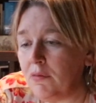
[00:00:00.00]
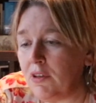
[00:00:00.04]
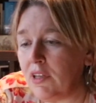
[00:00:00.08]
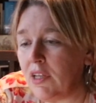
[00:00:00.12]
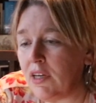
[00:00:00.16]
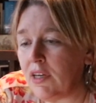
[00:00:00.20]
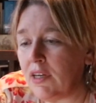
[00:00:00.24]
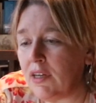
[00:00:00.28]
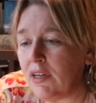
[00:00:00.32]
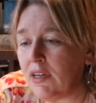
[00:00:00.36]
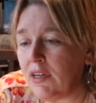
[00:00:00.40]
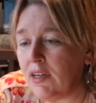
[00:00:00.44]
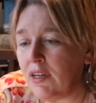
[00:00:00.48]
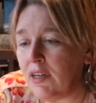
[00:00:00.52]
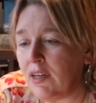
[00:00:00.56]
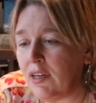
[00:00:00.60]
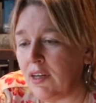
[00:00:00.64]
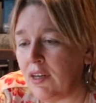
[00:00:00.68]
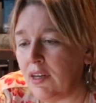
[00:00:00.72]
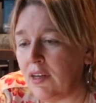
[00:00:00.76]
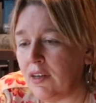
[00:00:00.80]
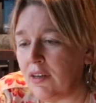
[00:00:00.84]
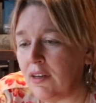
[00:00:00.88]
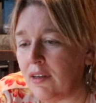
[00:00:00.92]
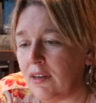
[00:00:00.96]

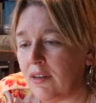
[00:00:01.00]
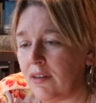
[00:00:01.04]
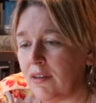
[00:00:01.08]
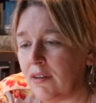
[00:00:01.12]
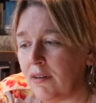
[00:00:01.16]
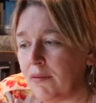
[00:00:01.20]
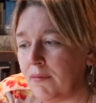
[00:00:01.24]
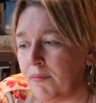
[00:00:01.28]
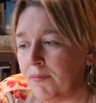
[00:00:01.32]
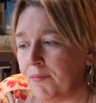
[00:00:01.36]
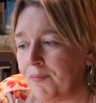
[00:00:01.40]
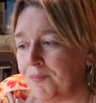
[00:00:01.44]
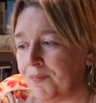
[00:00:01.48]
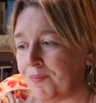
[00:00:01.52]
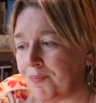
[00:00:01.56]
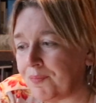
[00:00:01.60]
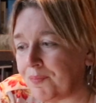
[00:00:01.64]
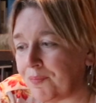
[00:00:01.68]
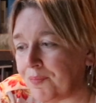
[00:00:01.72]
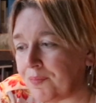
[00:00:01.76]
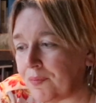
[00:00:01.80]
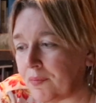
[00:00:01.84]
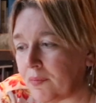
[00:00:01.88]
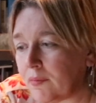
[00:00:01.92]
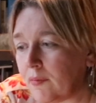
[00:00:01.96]
the
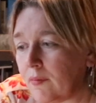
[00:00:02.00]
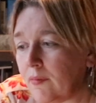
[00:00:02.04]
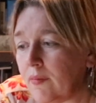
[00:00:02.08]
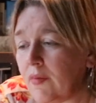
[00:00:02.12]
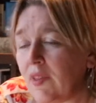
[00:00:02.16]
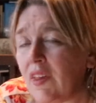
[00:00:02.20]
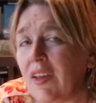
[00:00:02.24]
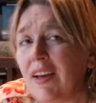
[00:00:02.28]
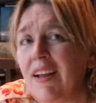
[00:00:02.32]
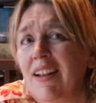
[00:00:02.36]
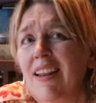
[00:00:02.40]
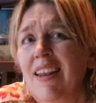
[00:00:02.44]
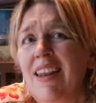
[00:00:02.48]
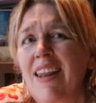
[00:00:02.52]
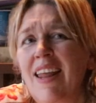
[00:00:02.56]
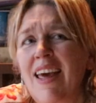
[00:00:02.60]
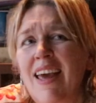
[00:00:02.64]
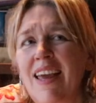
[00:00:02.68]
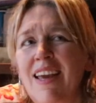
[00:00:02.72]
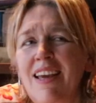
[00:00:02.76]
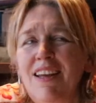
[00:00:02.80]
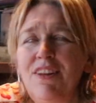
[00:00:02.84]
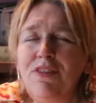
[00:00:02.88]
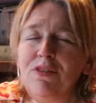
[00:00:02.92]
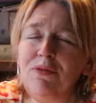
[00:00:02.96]

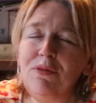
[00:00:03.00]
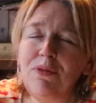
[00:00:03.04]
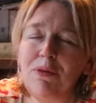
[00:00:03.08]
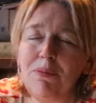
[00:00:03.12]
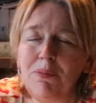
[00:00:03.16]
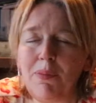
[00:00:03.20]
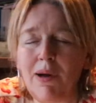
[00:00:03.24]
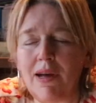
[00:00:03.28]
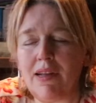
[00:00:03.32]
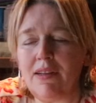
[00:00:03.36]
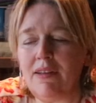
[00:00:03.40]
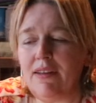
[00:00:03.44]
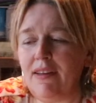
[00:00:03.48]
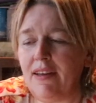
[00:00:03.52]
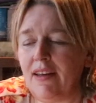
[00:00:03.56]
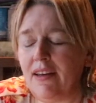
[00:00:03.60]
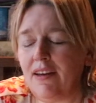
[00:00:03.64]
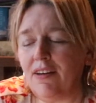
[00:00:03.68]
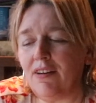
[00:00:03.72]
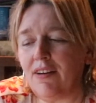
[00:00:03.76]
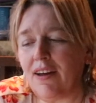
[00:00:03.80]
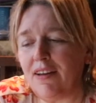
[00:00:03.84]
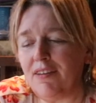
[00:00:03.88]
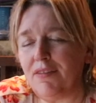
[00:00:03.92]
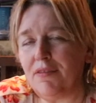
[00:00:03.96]
late
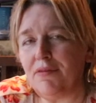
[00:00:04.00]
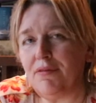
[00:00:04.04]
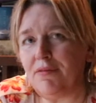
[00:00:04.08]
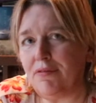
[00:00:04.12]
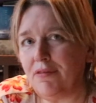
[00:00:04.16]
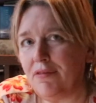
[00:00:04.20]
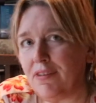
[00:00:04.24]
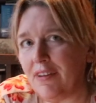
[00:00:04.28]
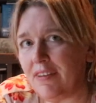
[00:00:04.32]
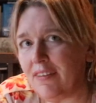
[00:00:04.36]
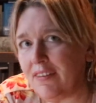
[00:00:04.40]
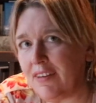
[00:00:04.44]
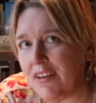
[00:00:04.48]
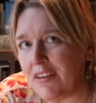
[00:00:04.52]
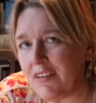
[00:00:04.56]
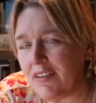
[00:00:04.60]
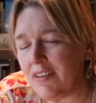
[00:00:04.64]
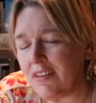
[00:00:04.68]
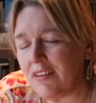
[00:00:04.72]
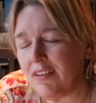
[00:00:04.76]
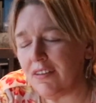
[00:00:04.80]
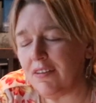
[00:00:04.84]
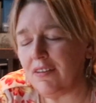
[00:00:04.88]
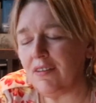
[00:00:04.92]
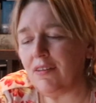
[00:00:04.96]
Romantic, a kind of
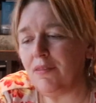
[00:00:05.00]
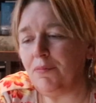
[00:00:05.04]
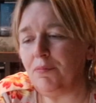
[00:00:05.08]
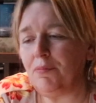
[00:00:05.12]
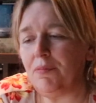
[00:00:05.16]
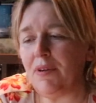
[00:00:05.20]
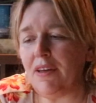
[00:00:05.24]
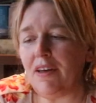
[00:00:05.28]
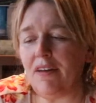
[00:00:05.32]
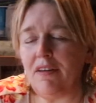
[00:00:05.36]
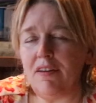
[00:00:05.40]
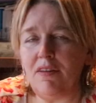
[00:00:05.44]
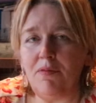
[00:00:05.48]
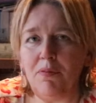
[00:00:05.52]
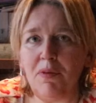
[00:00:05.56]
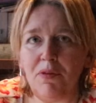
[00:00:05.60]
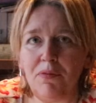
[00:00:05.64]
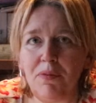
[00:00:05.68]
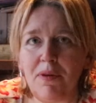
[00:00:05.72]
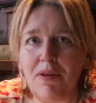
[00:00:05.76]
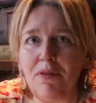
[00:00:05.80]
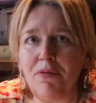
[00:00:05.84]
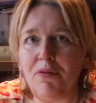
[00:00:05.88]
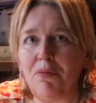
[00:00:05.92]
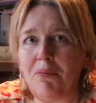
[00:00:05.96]
transitional period
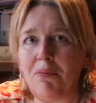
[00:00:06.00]
between